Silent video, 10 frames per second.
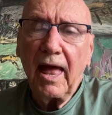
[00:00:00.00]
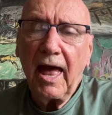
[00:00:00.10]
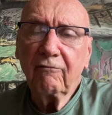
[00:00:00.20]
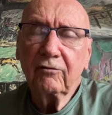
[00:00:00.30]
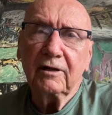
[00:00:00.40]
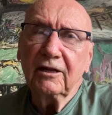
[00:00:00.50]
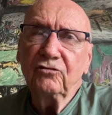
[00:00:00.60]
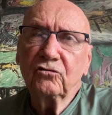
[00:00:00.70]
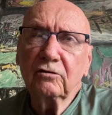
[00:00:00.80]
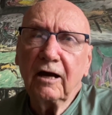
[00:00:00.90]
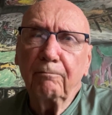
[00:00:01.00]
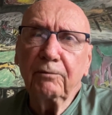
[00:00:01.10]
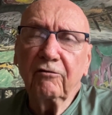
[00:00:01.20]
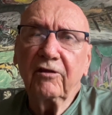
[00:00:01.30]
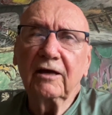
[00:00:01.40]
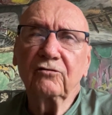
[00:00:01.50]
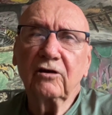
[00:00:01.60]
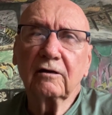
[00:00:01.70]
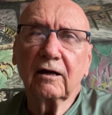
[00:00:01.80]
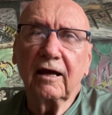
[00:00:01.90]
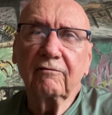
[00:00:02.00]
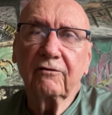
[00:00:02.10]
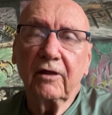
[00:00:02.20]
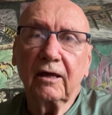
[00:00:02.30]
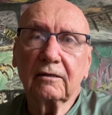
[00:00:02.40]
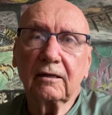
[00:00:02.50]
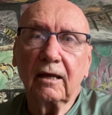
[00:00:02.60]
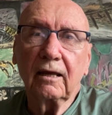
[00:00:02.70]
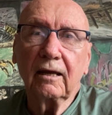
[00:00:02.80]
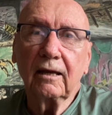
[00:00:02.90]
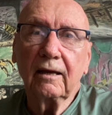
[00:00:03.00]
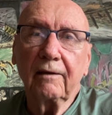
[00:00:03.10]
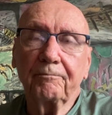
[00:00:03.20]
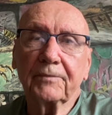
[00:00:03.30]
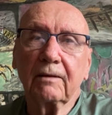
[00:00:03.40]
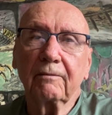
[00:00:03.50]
have at least a couple of things in your life that